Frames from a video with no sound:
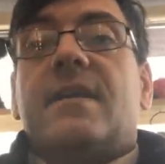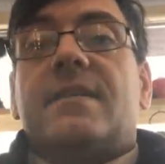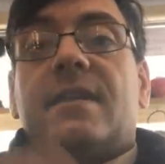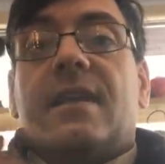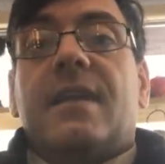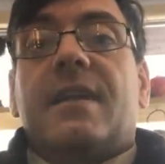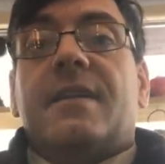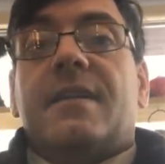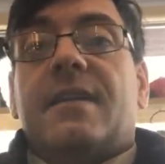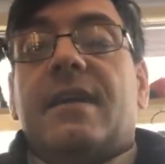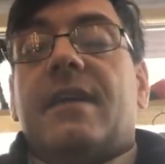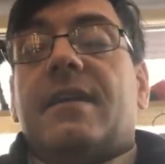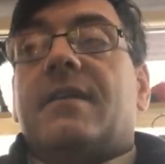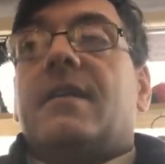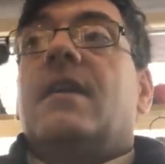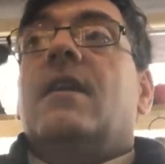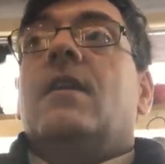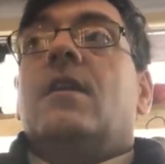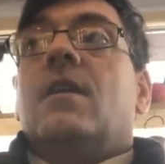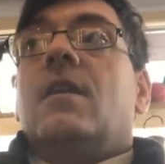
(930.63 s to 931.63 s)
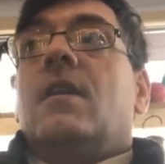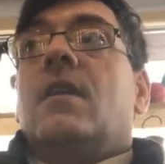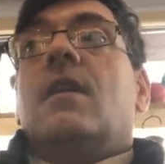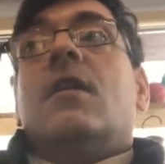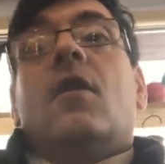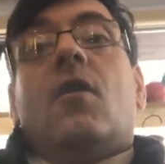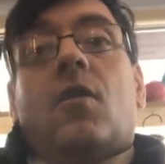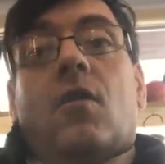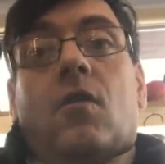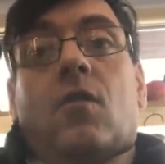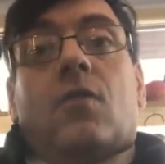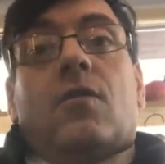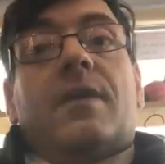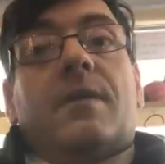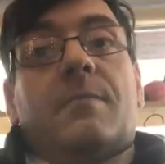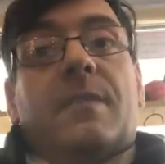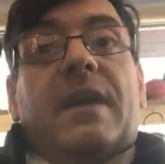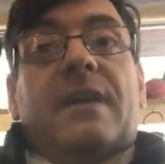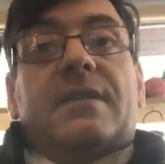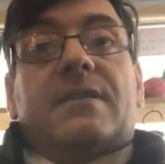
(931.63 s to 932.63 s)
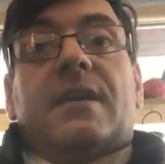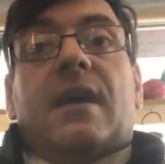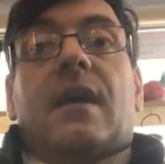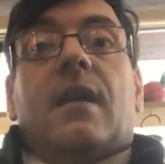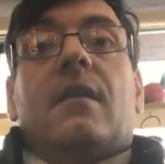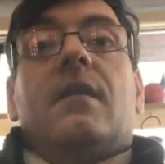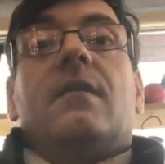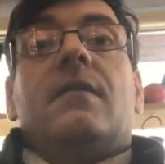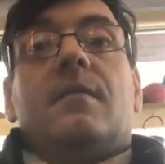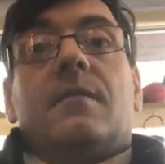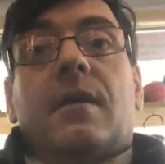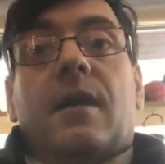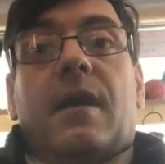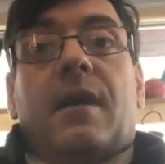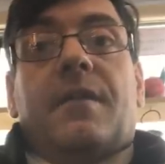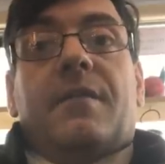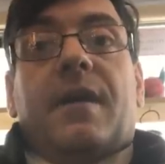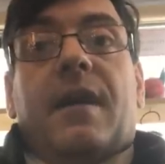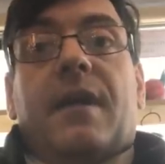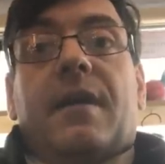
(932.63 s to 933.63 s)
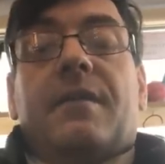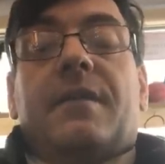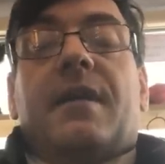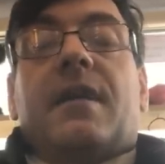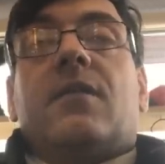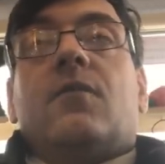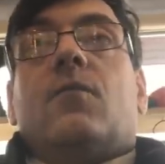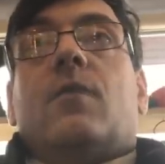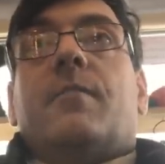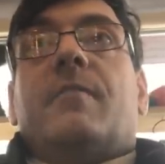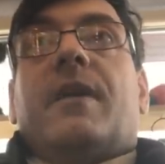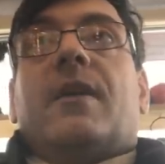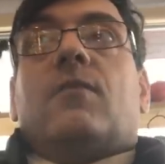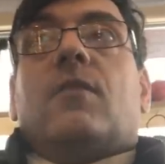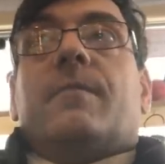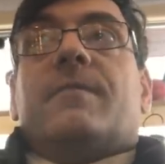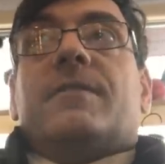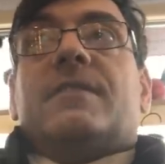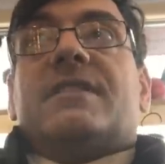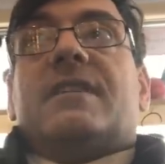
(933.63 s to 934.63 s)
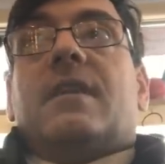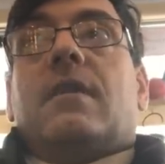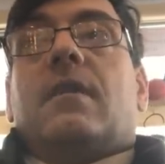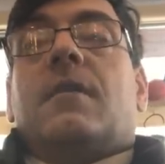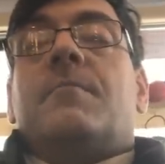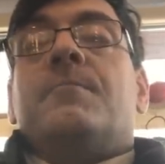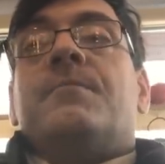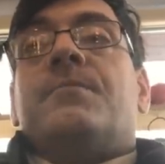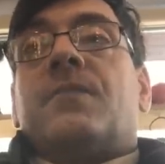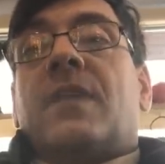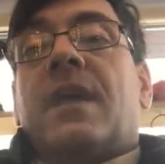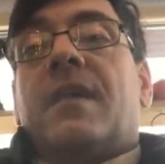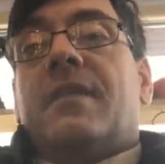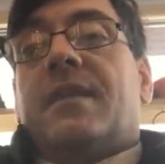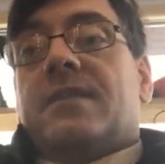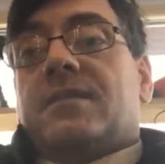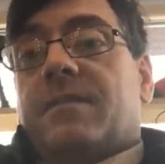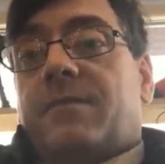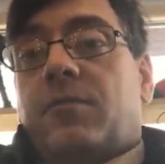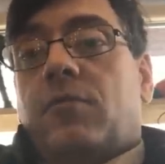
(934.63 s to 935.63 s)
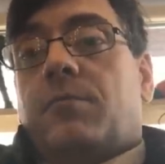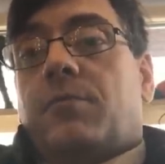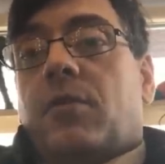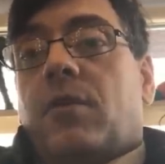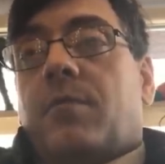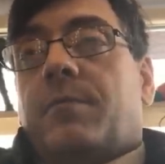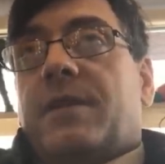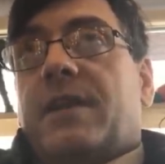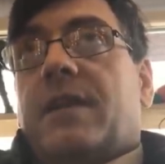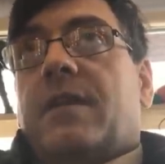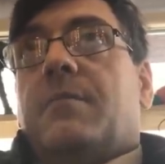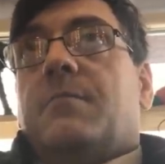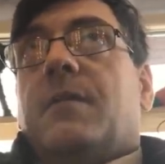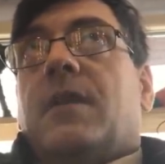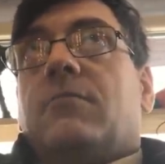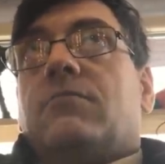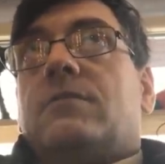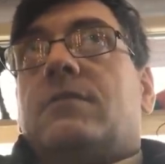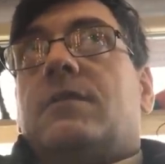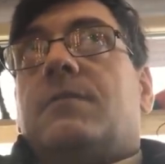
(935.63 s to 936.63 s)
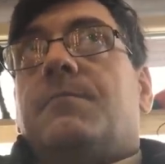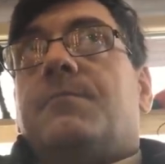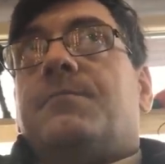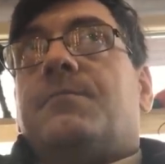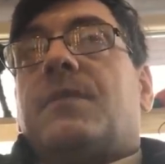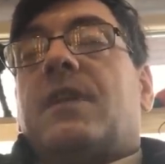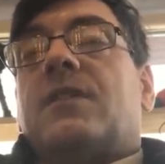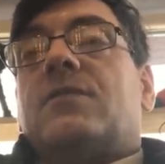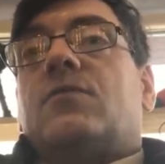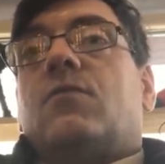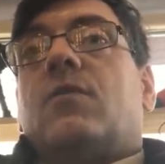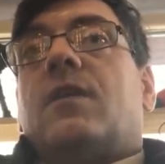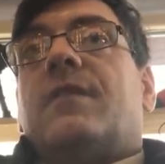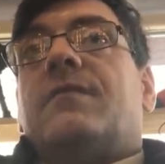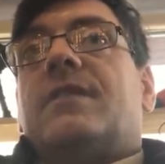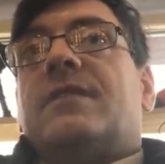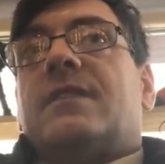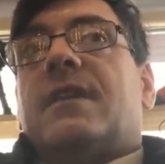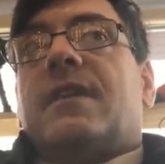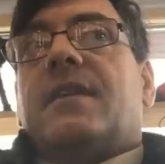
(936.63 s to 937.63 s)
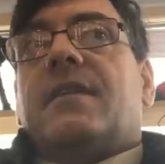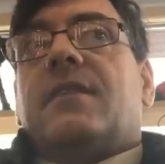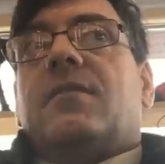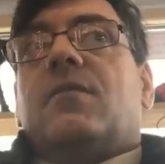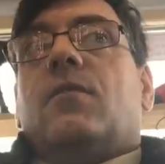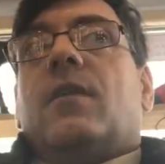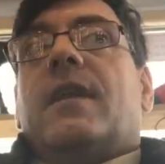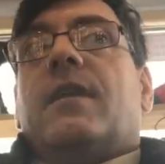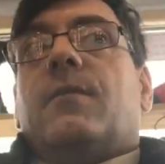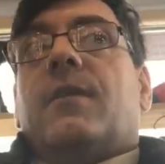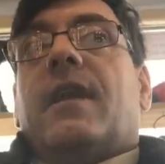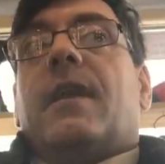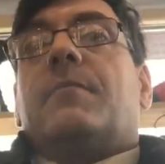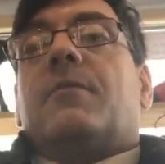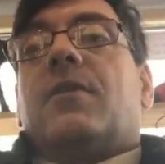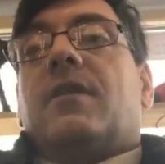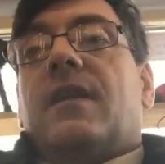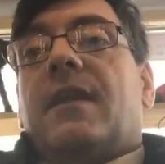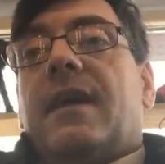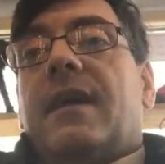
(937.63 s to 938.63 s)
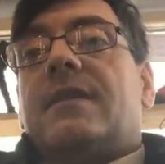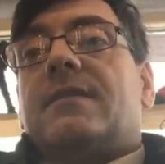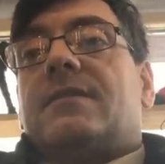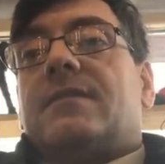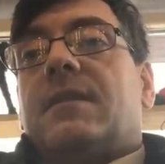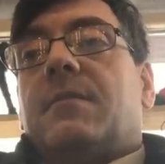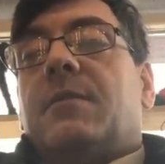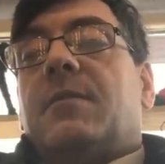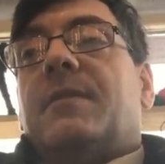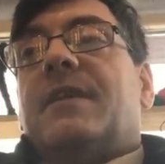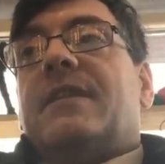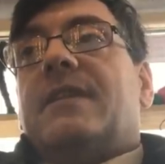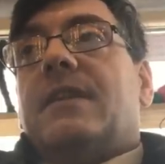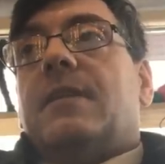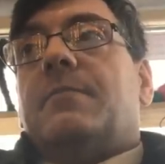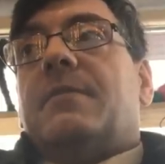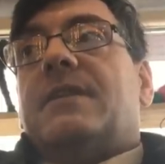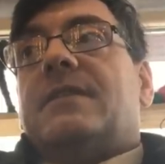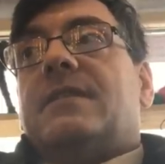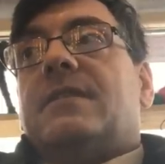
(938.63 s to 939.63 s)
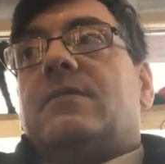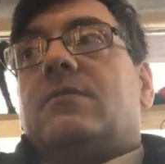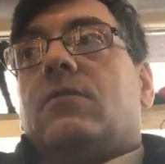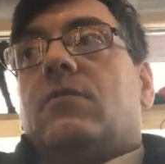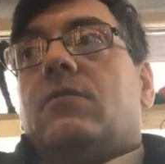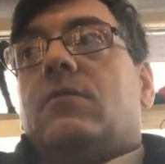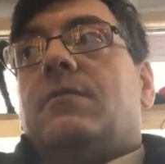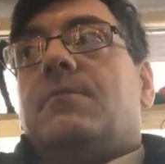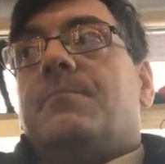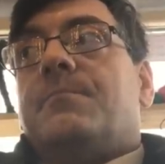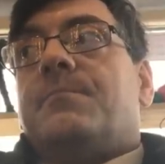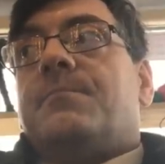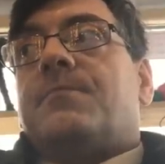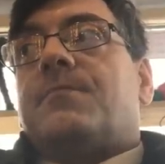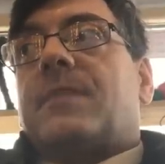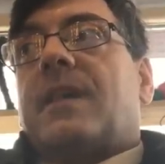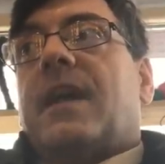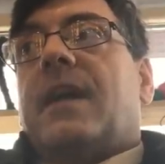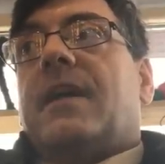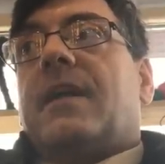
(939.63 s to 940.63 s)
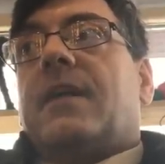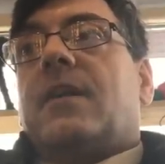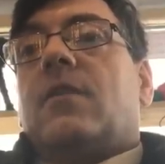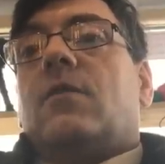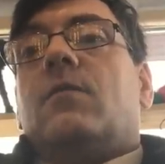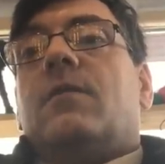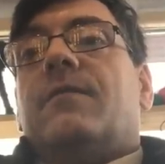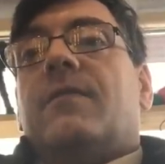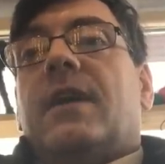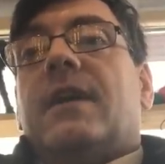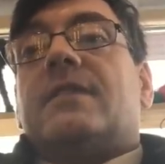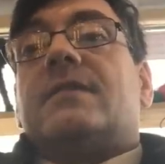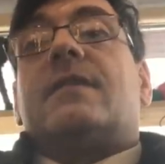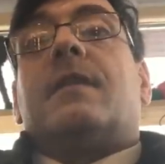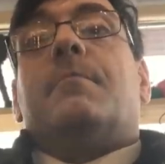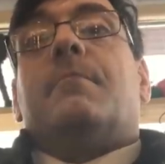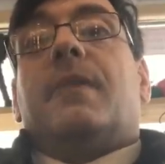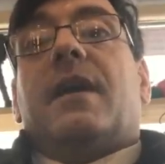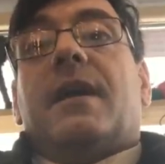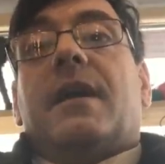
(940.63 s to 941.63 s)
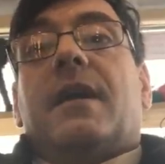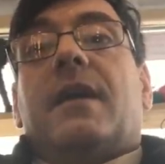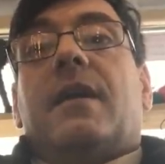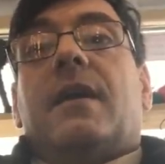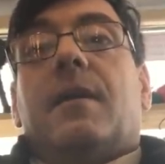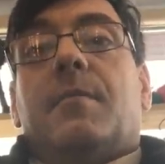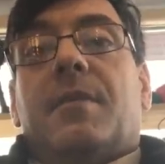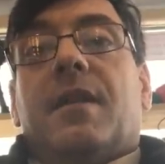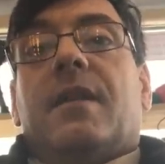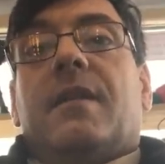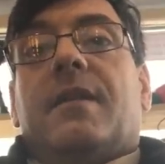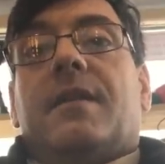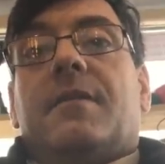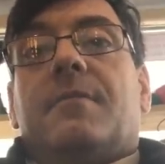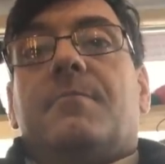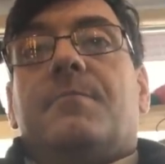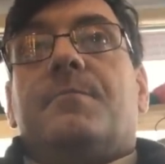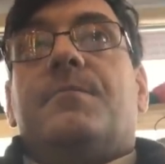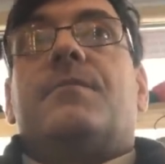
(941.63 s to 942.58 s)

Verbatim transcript: at a later date or it may sell and then the other one may go up for sale. There's a few property in Mount. So what I've decided to do anyway, I'm going to let some of my dear pieces go and I'm going to invest and buy a building.